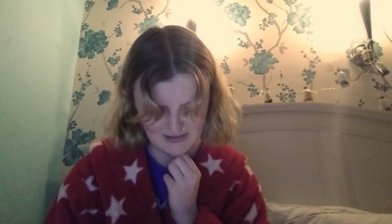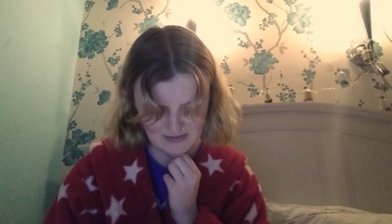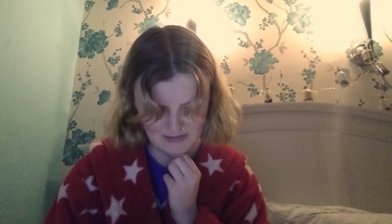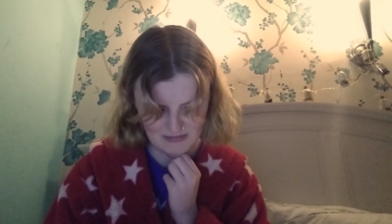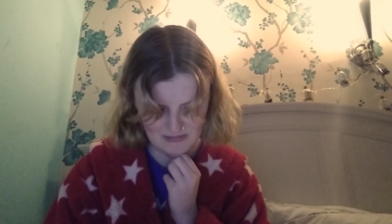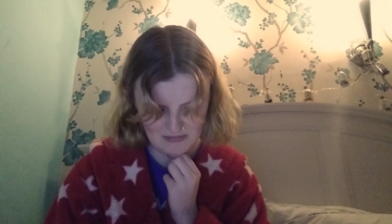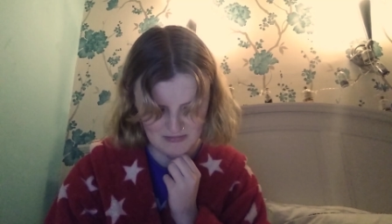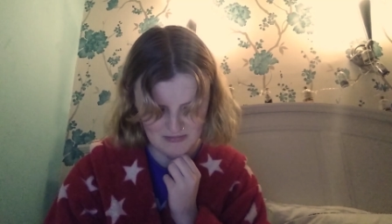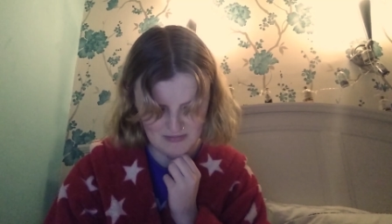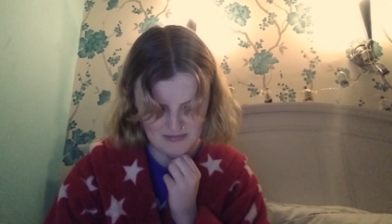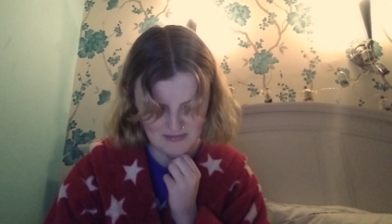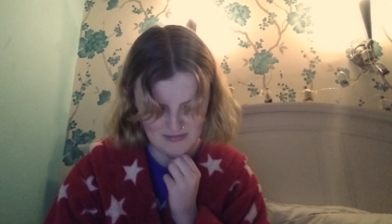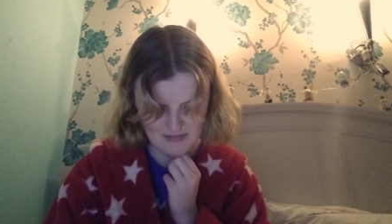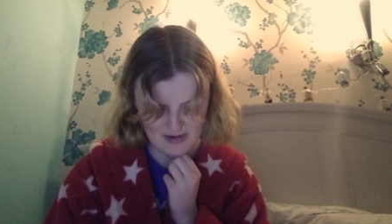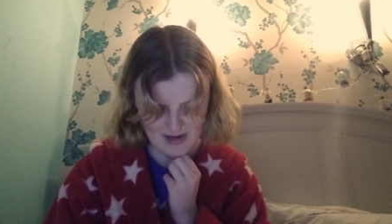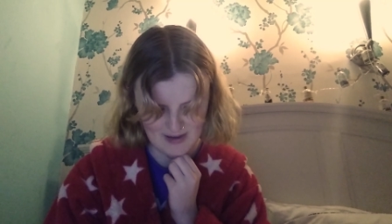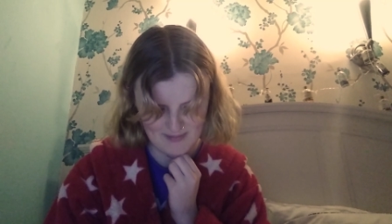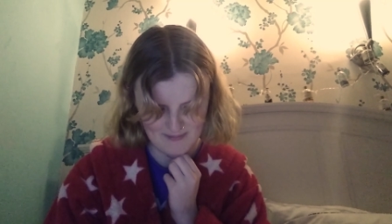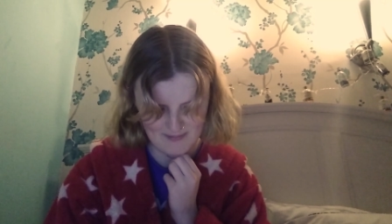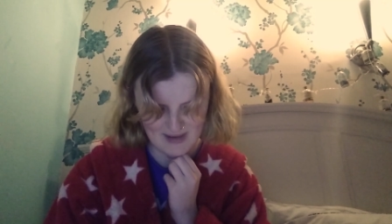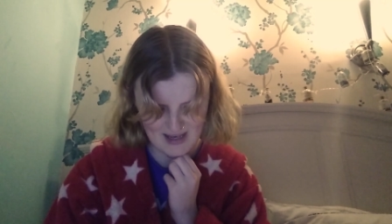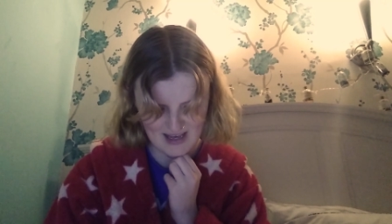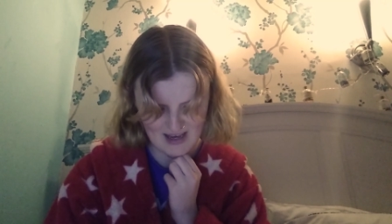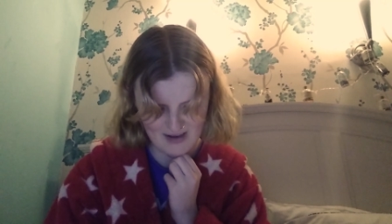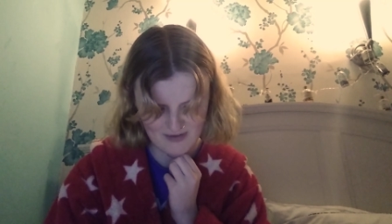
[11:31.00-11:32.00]

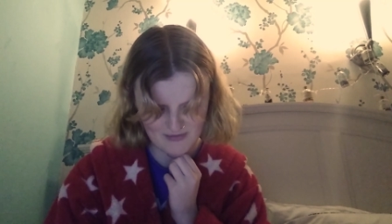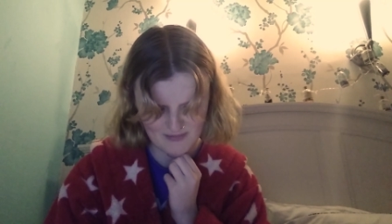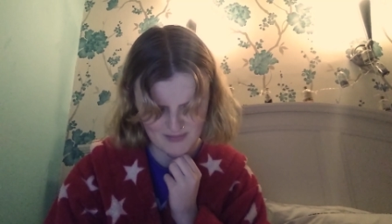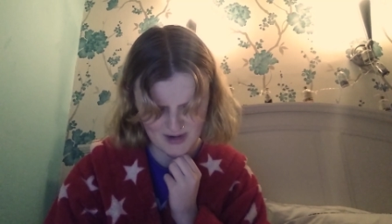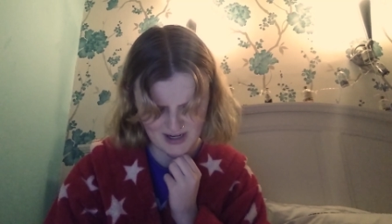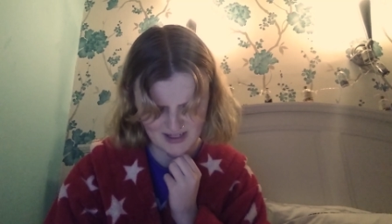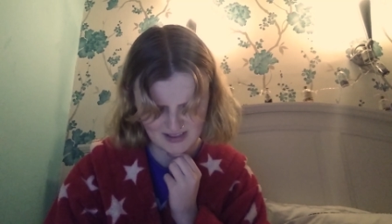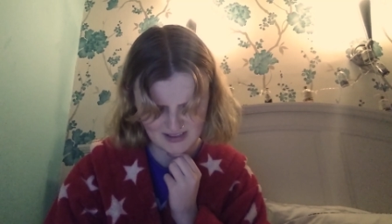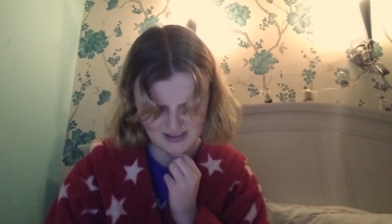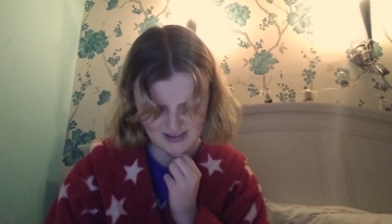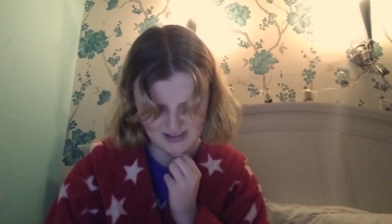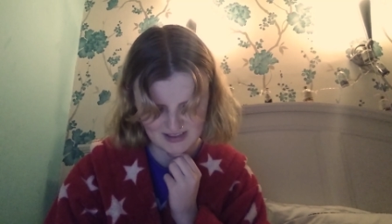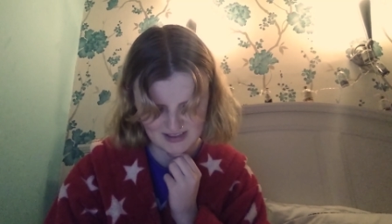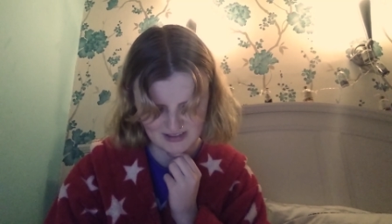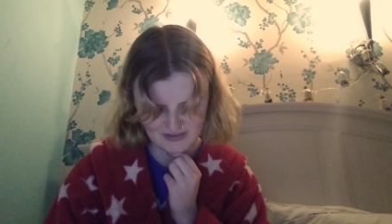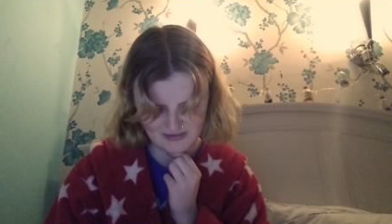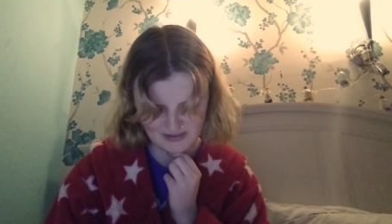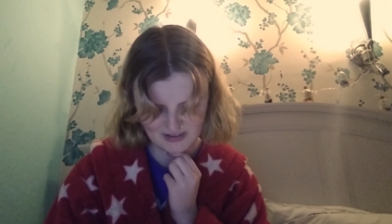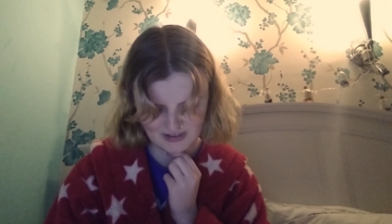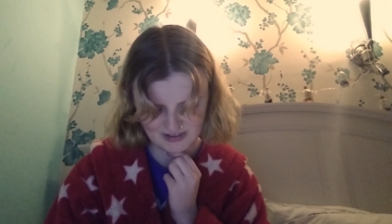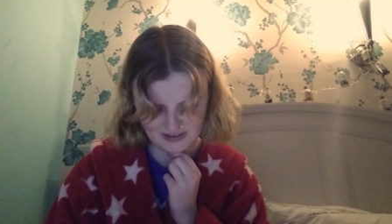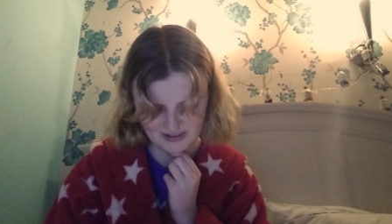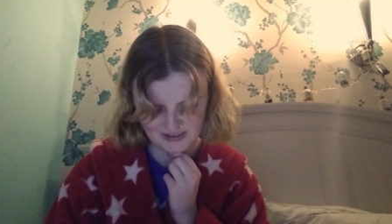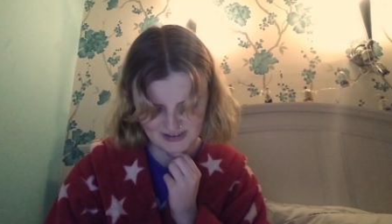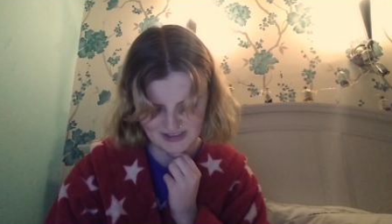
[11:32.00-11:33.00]
and may have marked
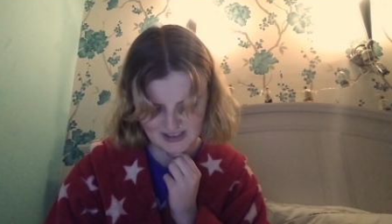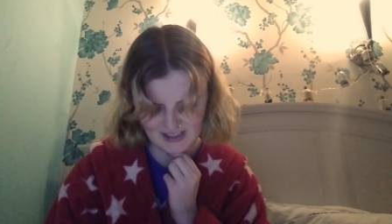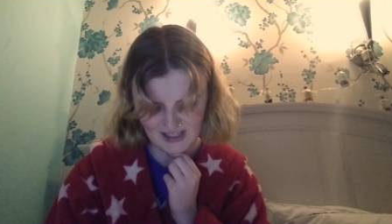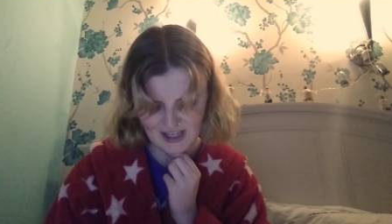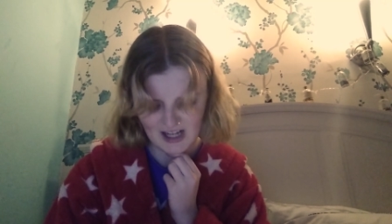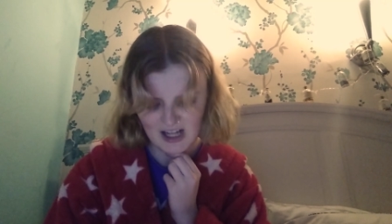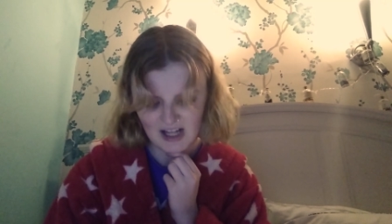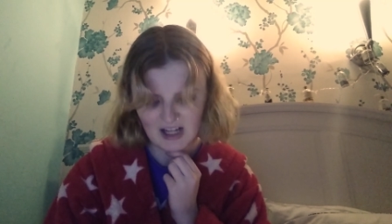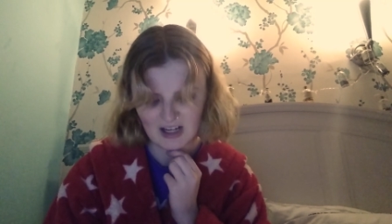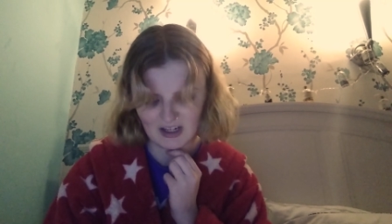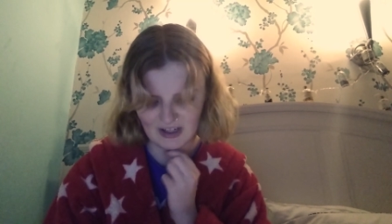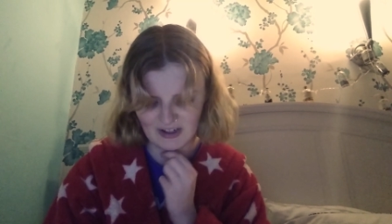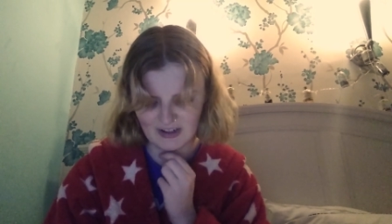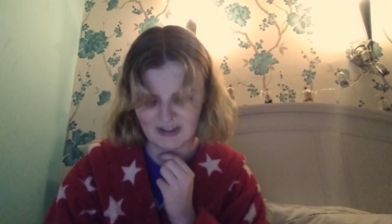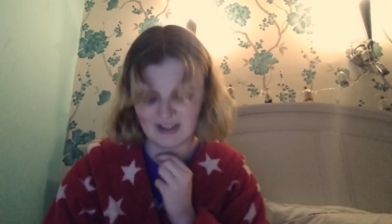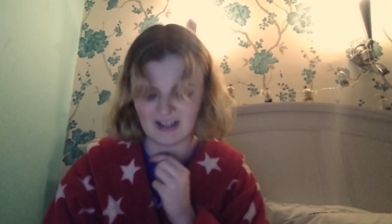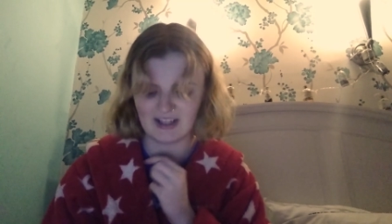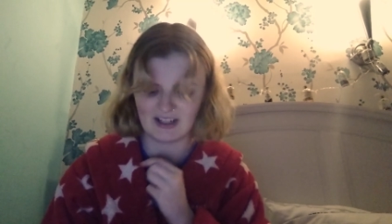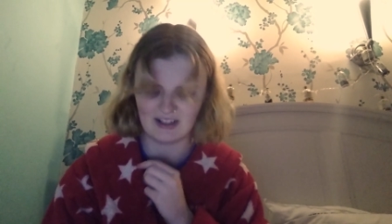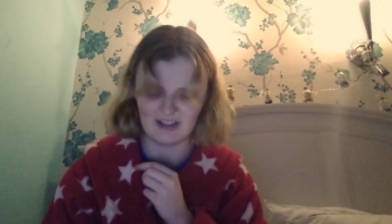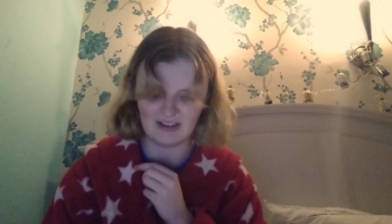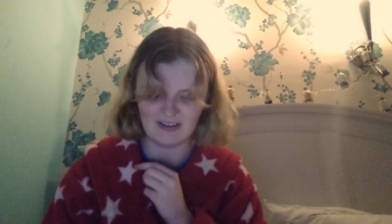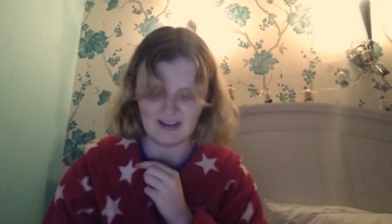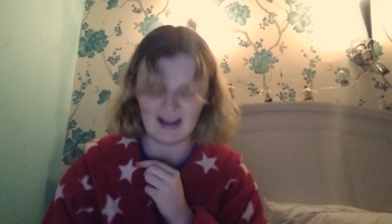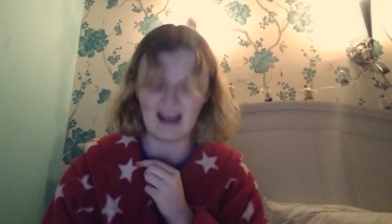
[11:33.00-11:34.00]
difficulty
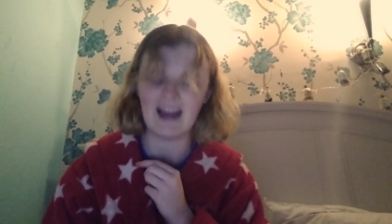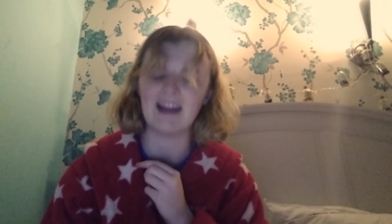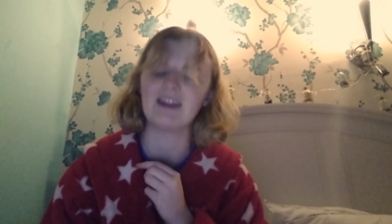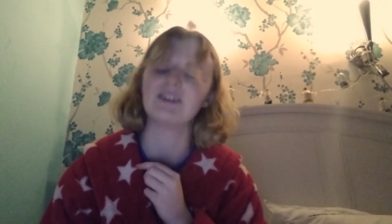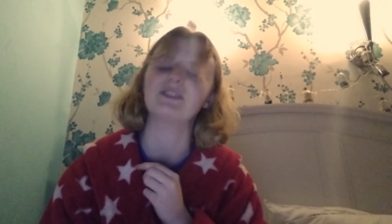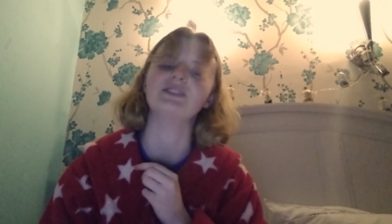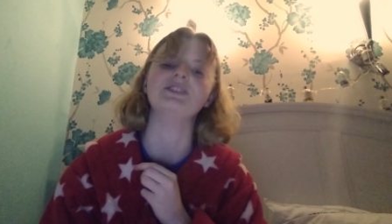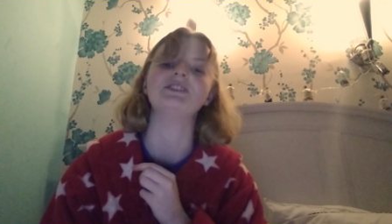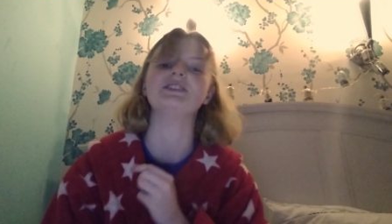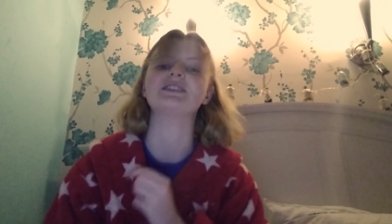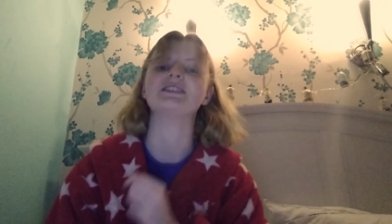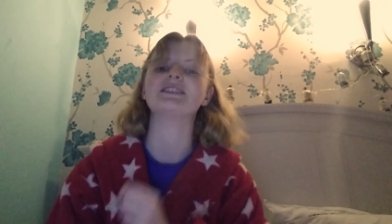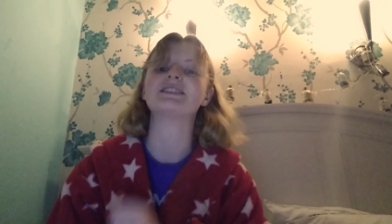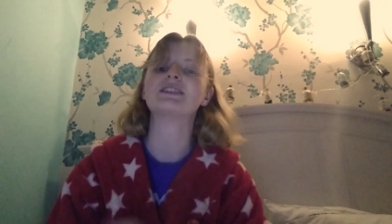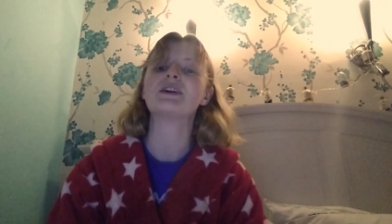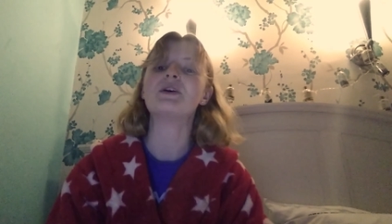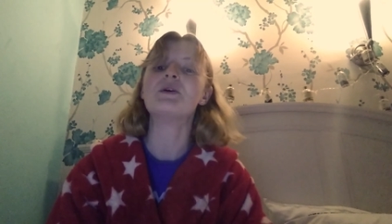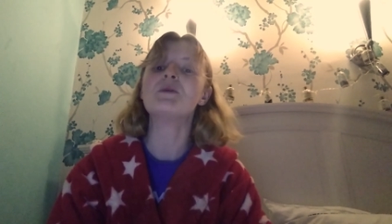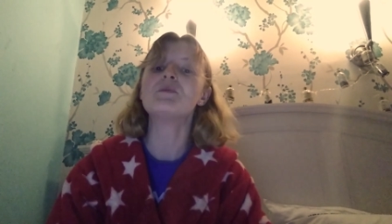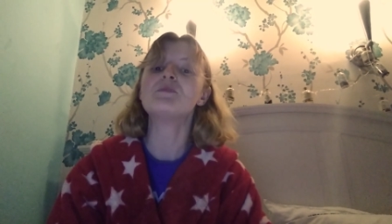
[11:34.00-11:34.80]
learning new languages.